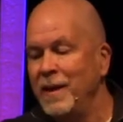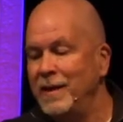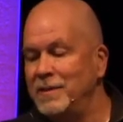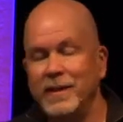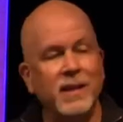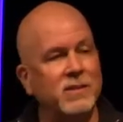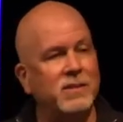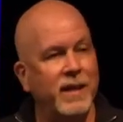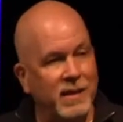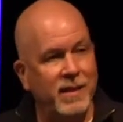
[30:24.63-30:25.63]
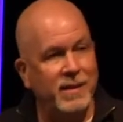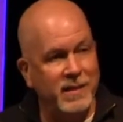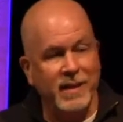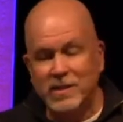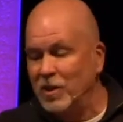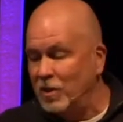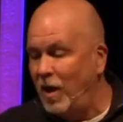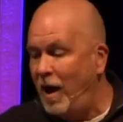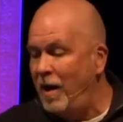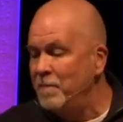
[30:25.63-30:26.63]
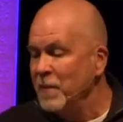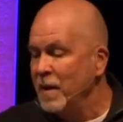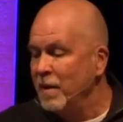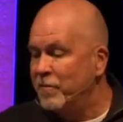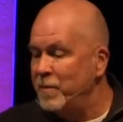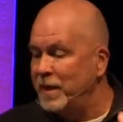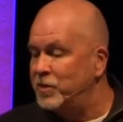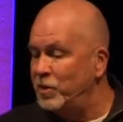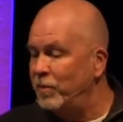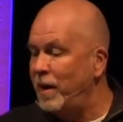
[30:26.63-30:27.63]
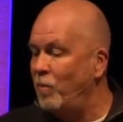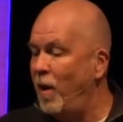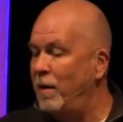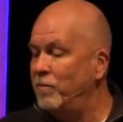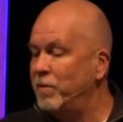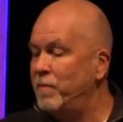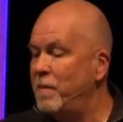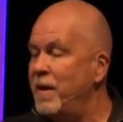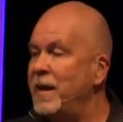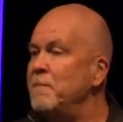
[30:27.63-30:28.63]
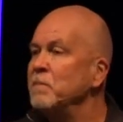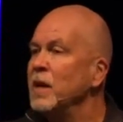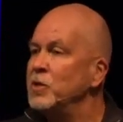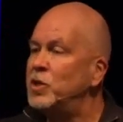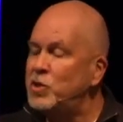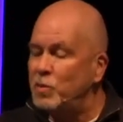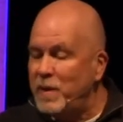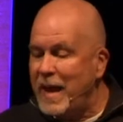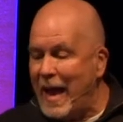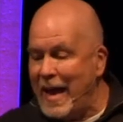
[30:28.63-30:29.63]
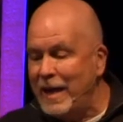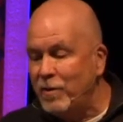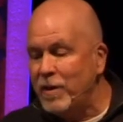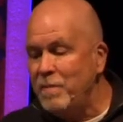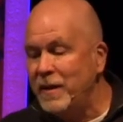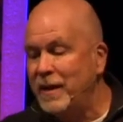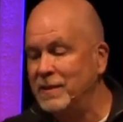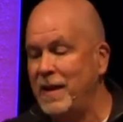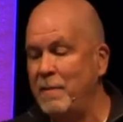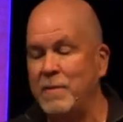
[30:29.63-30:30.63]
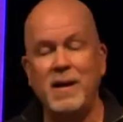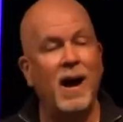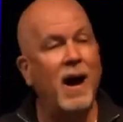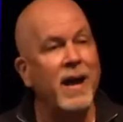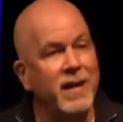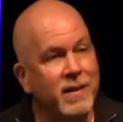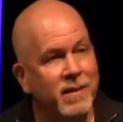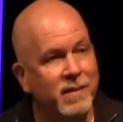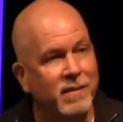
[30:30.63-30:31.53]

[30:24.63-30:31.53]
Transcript: Is it against, is it against the law for me to do what I want with my money? Should you be angry because I'm kind?